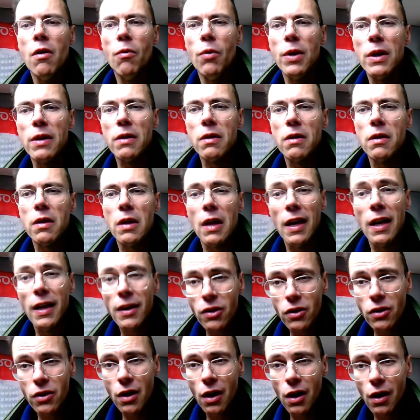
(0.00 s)
With
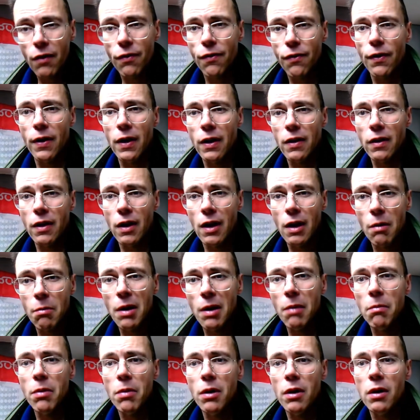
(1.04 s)
his girlfriend, I
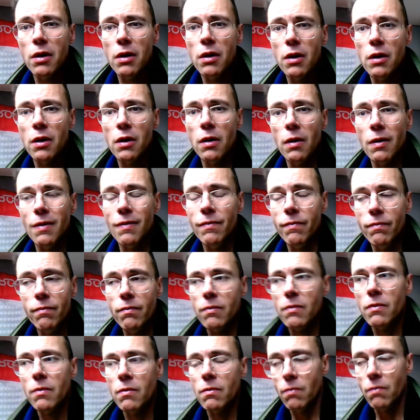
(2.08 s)
remember her
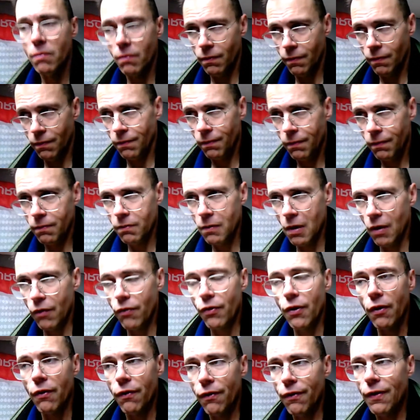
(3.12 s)

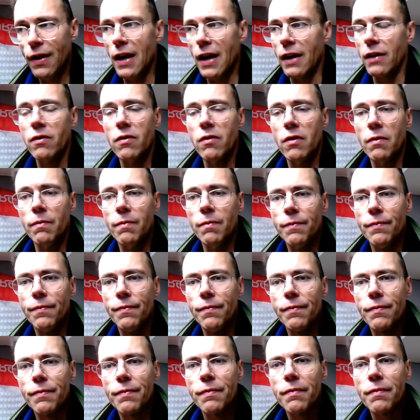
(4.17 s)
for fact
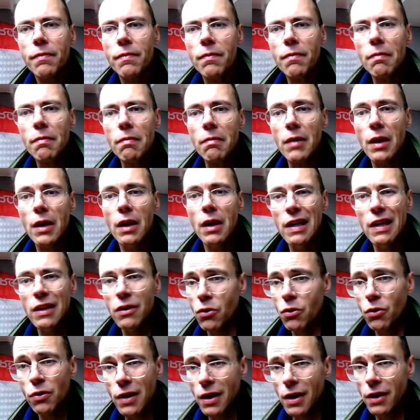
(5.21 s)

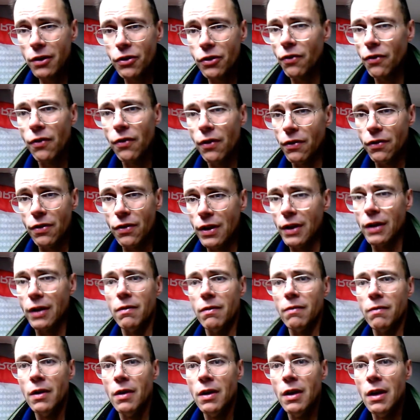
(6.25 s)
in 2013.
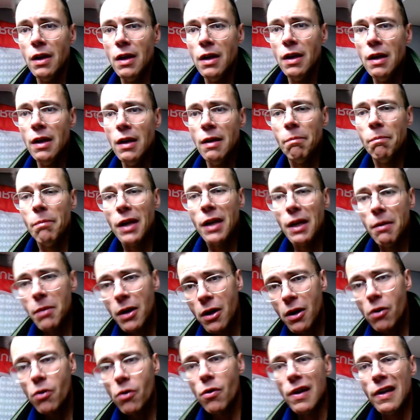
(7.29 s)
But it
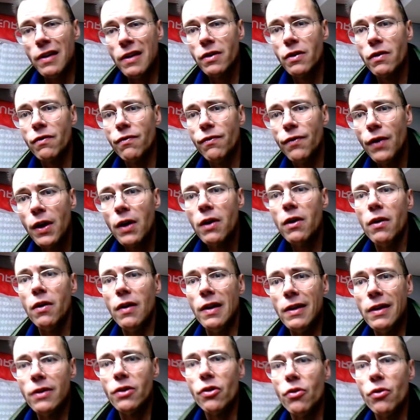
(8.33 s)
may go as far
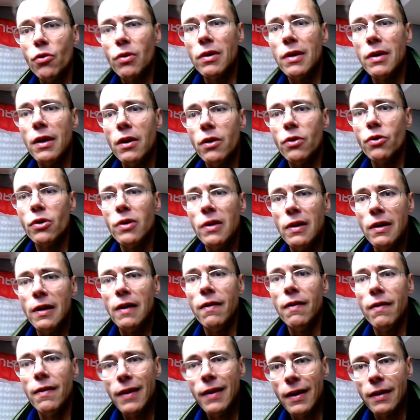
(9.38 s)
as 2010,
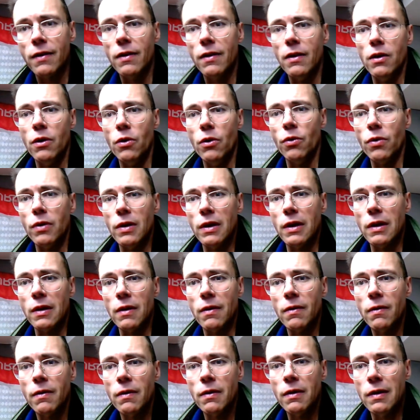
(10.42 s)
the whole thing,
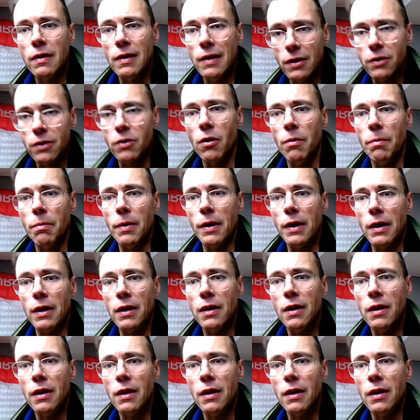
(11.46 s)
this company.